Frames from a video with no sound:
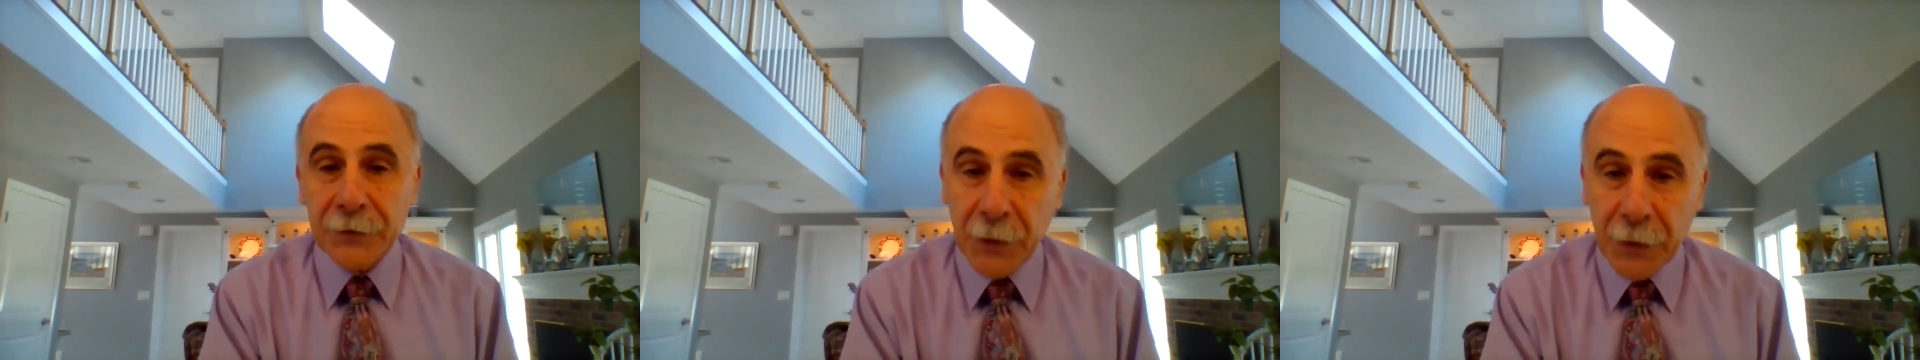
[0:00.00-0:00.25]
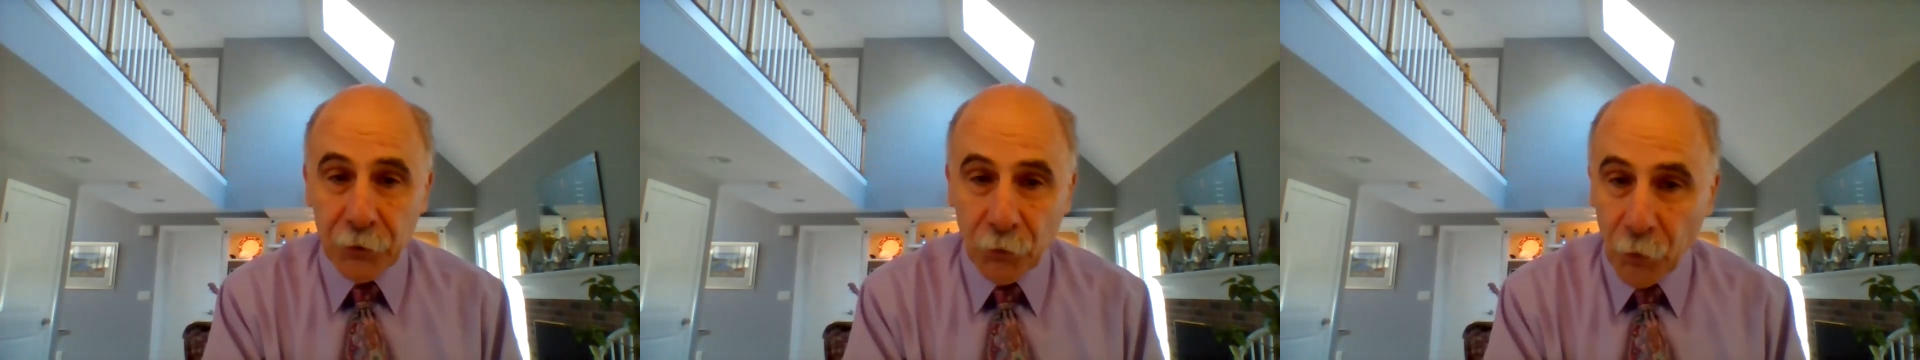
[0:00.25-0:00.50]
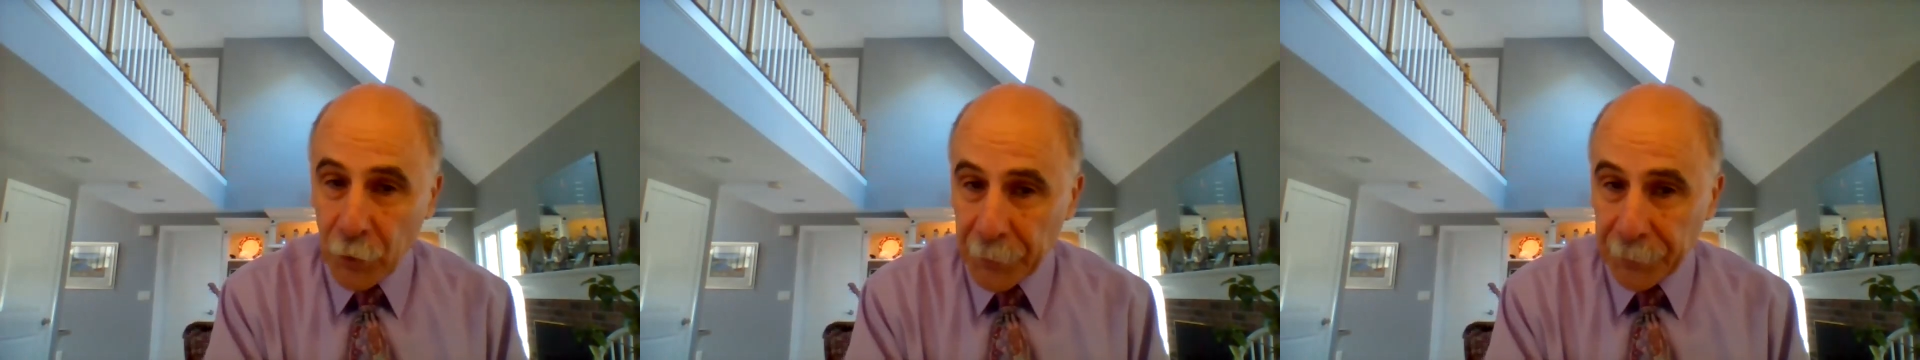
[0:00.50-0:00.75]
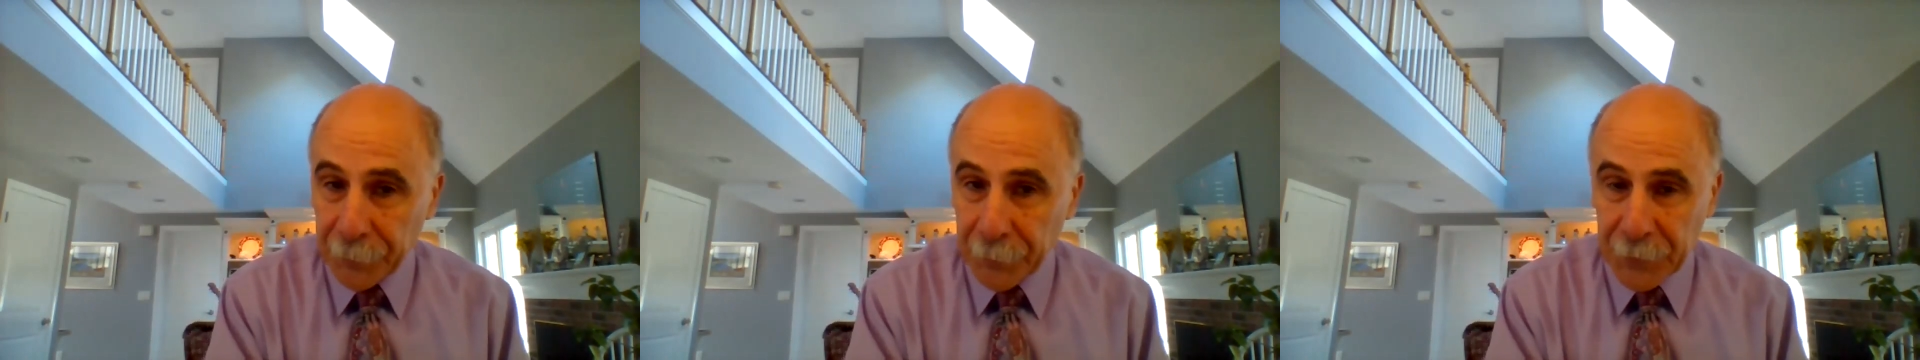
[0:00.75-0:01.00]
tenor
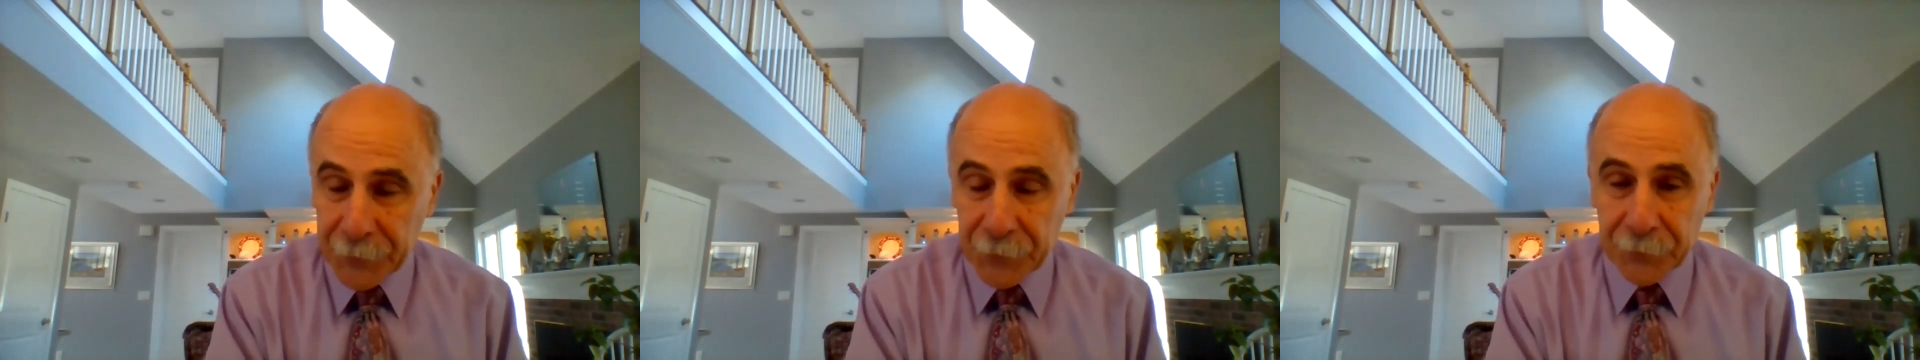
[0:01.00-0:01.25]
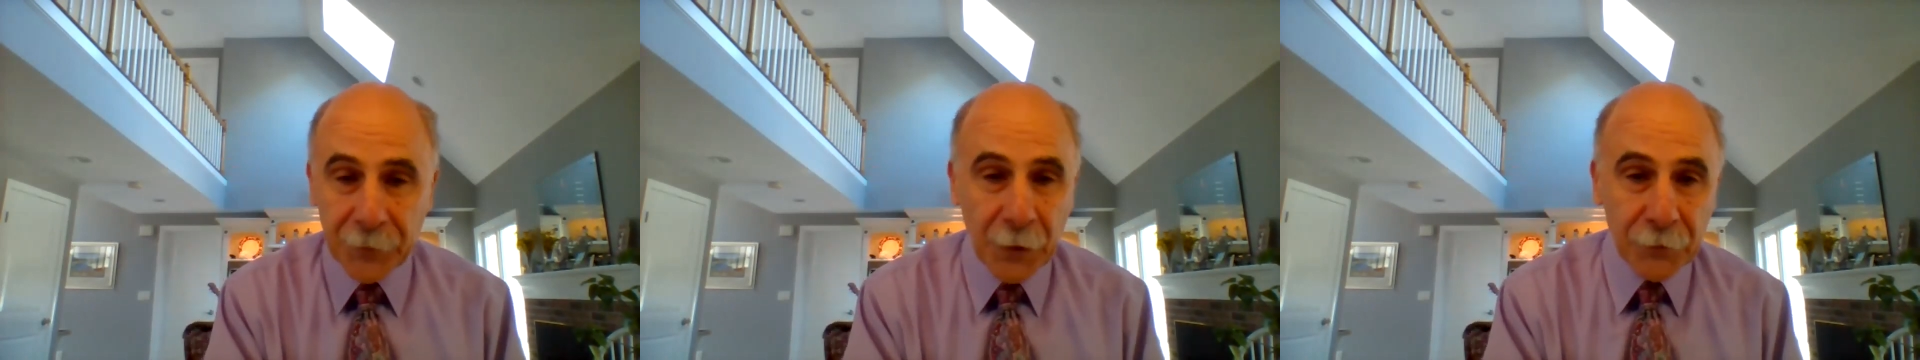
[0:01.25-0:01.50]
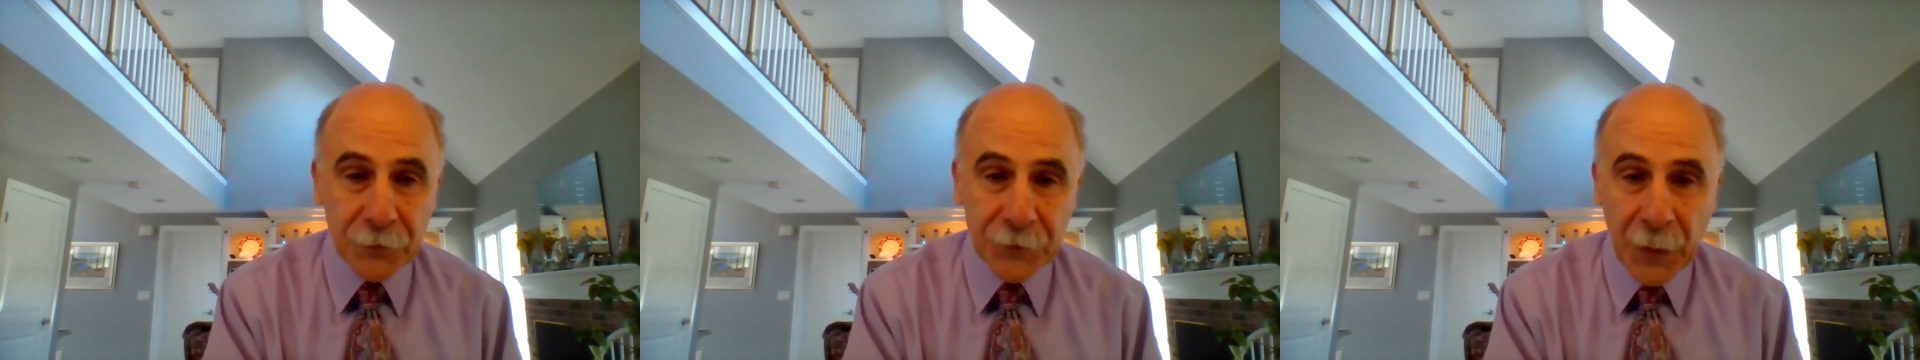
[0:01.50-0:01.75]
1 as in tenor